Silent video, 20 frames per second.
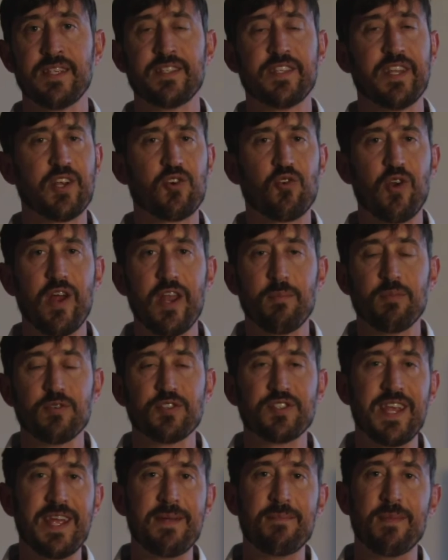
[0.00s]
It's an
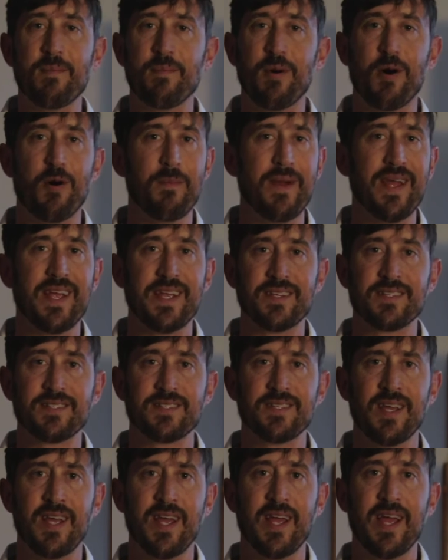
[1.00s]
incredible statement Paul
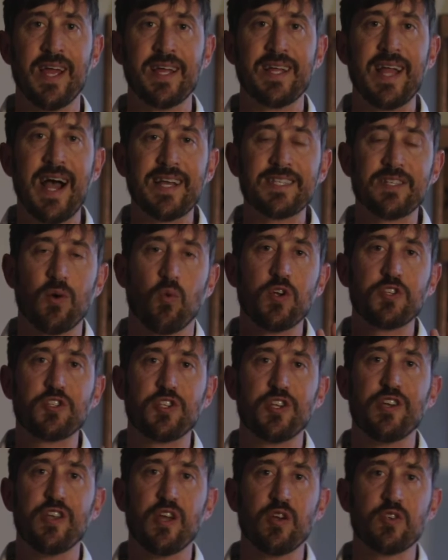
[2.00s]
makes. Guys, I
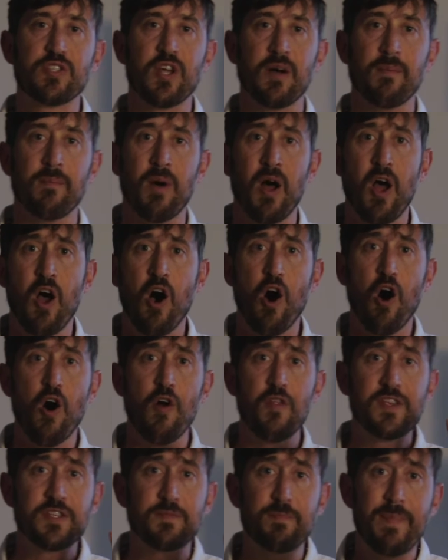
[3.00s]
want you to know something.
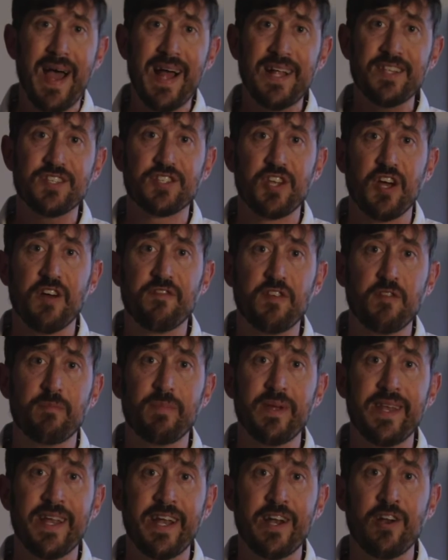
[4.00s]
All this bad stuff
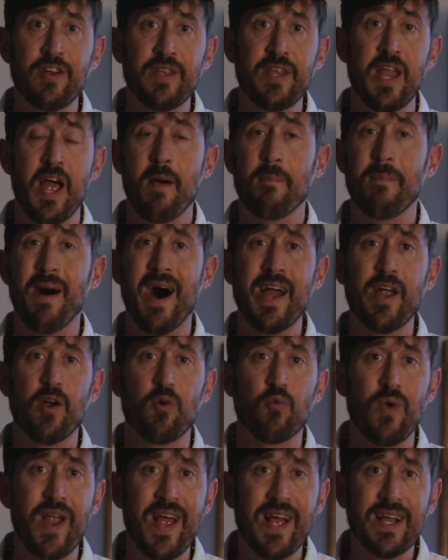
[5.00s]
you've been hearing, my
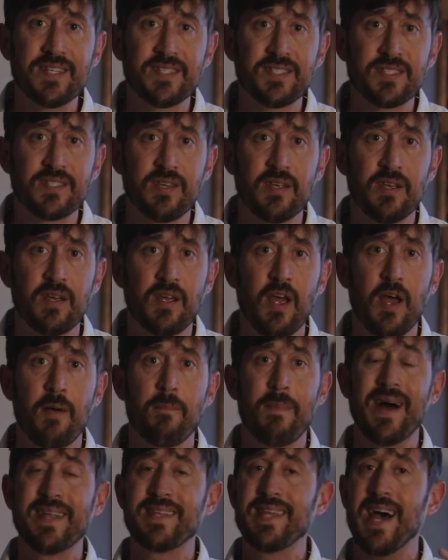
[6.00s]
arrest,
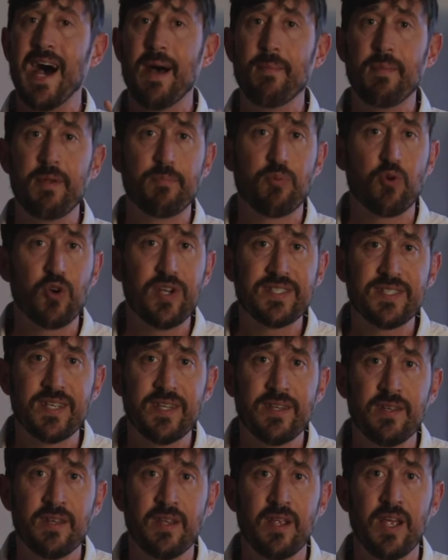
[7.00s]
my time in
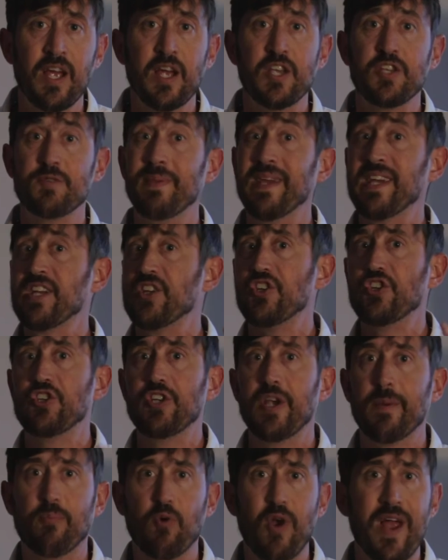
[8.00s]
prison, being
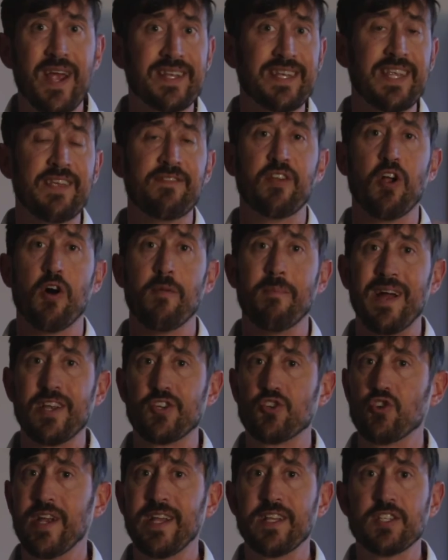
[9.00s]
shipwrecked even on my
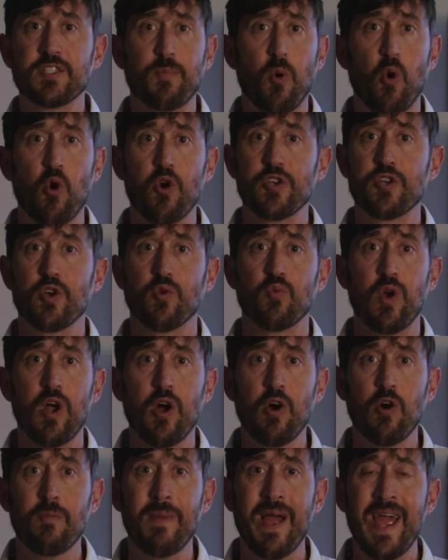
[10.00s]
transport to
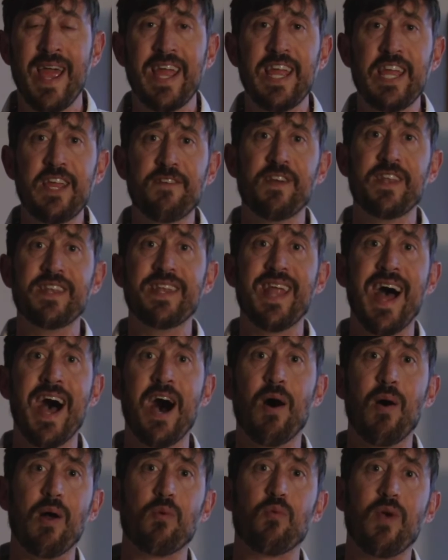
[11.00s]
Rome, even
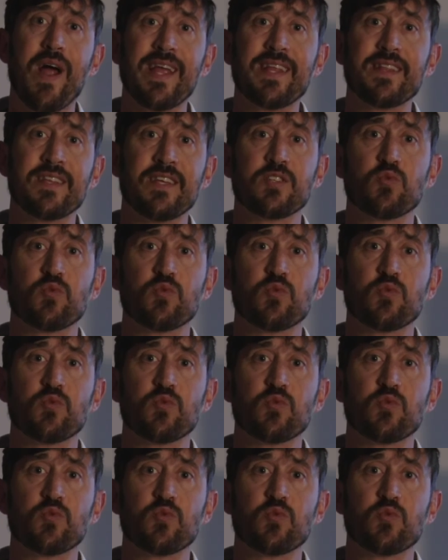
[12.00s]
now I write